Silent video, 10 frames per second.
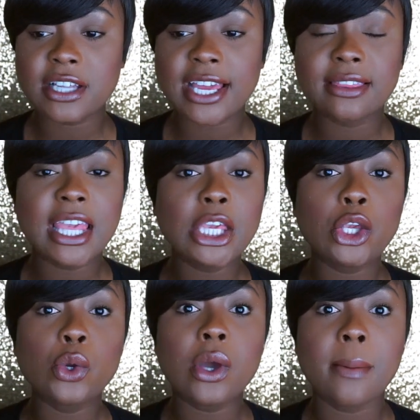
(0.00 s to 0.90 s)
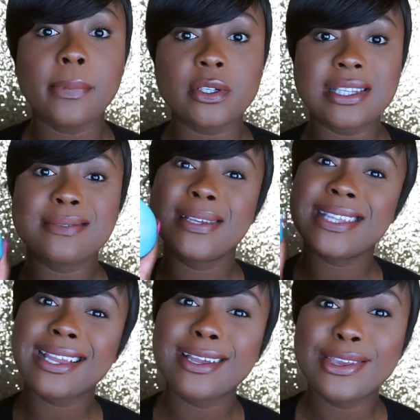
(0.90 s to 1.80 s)
Like, think cucumbers. It smells
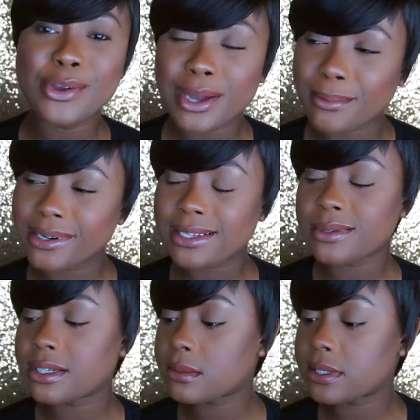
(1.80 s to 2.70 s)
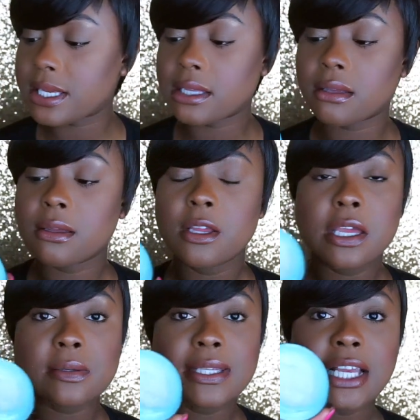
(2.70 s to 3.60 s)
like a cucumber. That's what it smells like.
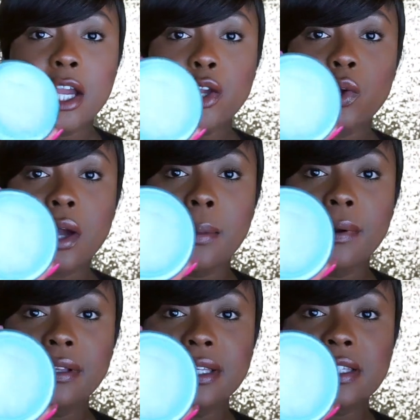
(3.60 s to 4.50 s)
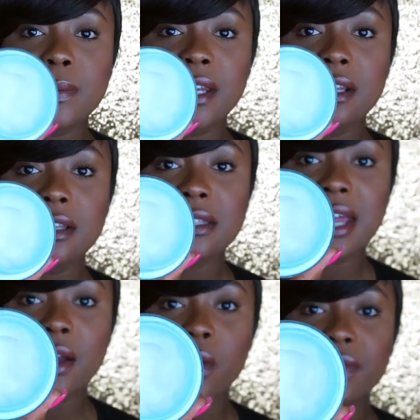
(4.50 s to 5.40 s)
smells like a cucumber. This is what it looks
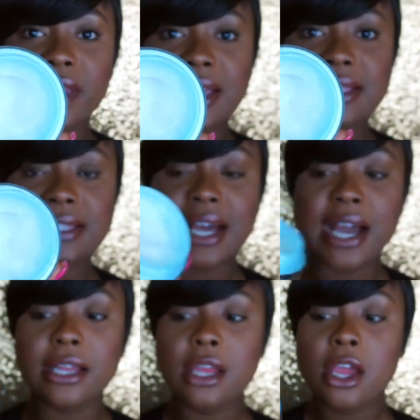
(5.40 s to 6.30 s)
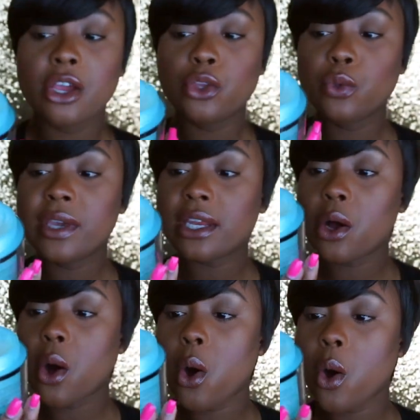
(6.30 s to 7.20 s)
like on the inside. You get
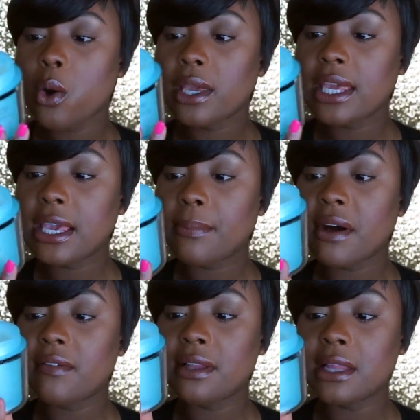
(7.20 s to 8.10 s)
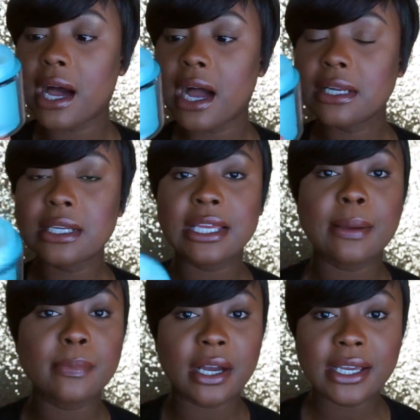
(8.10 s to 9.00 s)
a whole heap of a lot. And
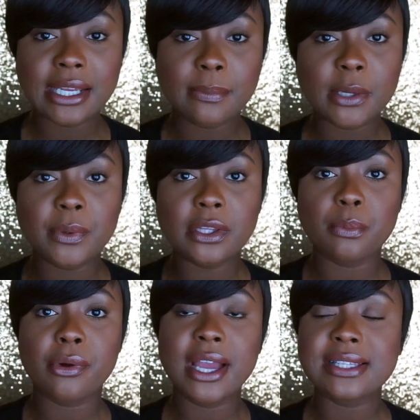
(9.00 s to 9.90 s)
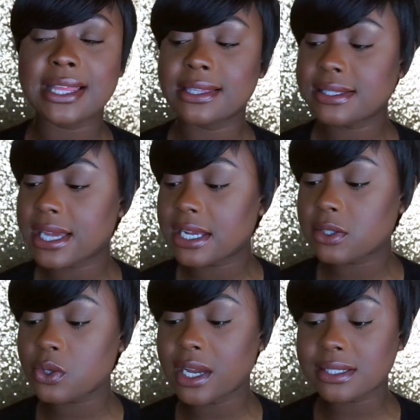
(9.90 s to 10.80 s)
I'm, again, I'm going to put the price at the side
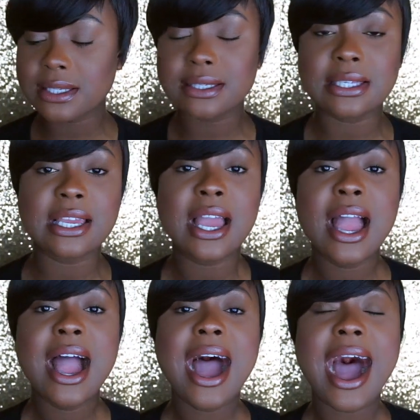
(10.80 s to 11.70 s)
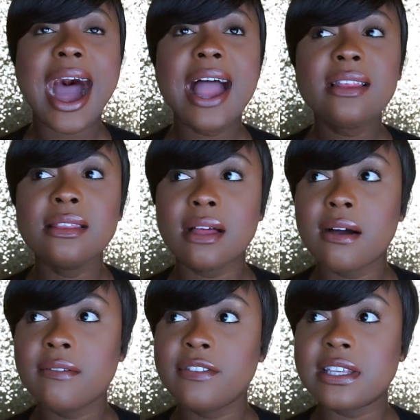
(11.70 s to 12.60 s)
so you guys can see. I
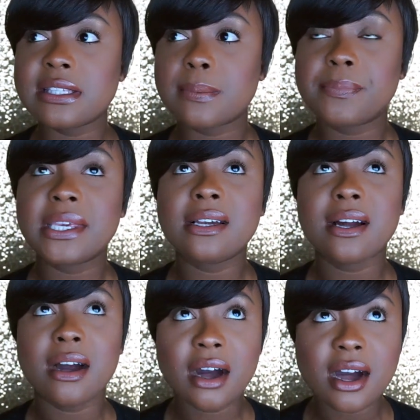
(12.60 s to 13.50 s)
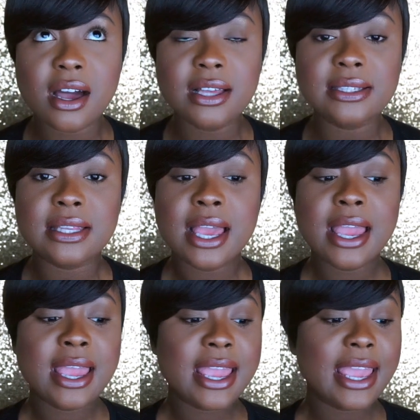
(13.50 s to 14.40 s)
love this because
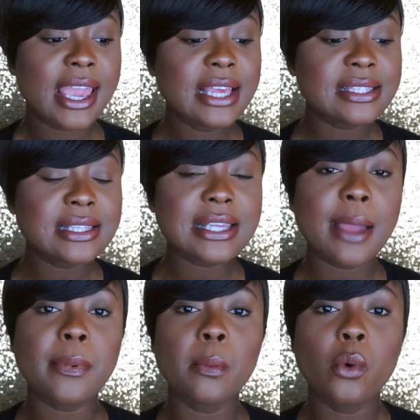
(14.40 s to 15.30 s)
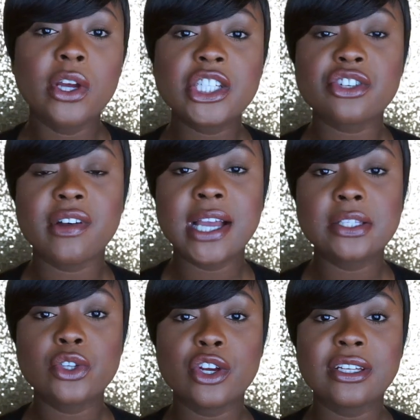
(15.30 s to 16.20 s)
it's the type of
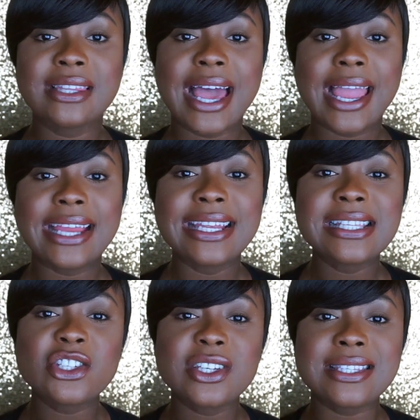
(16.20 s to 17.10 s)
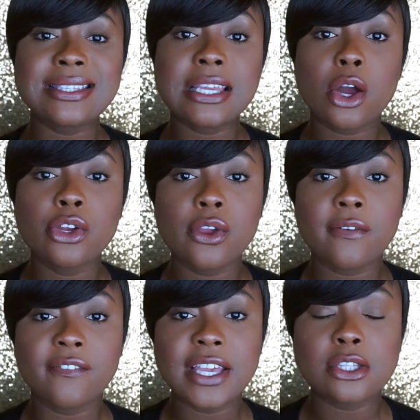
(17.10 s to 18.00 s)
moisturizer that it doesn't just sit on your
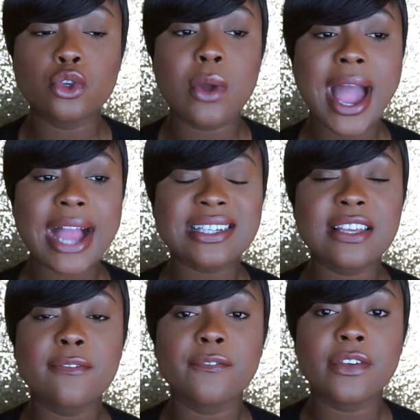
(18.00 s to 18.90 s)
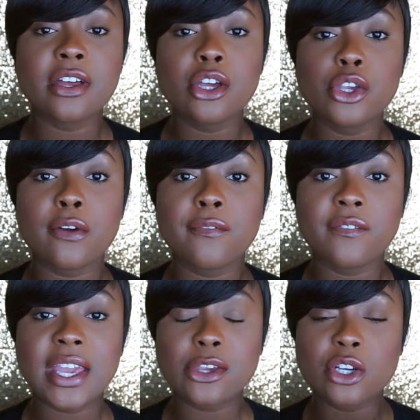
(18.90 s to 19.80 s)
face. You actually feel your,
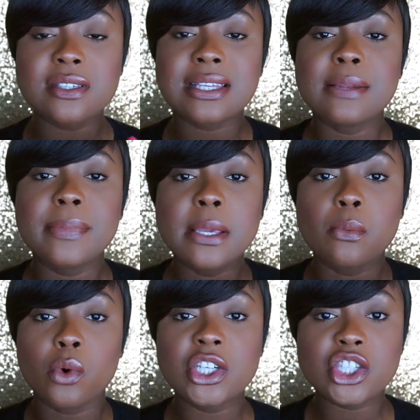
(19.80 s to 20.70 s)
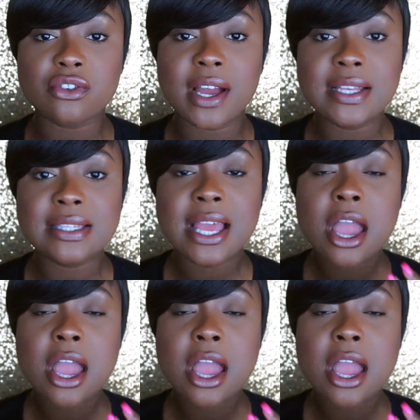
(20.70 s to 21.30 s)
your skin being moisturized.